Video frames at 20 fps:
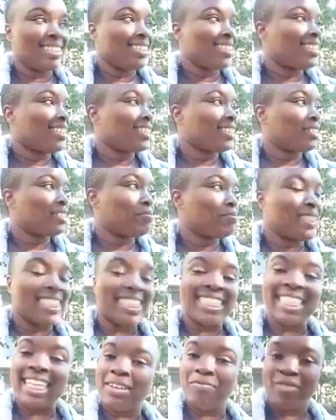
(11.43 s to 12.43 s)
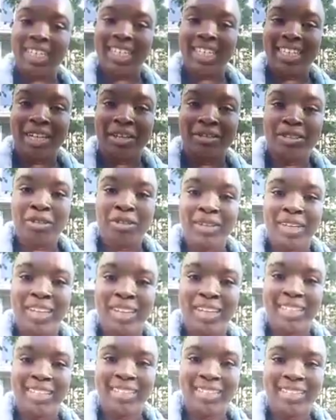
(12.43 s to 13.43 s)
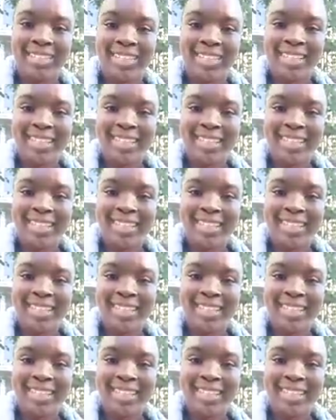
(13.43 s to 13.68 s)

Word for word: This is my second video doing this.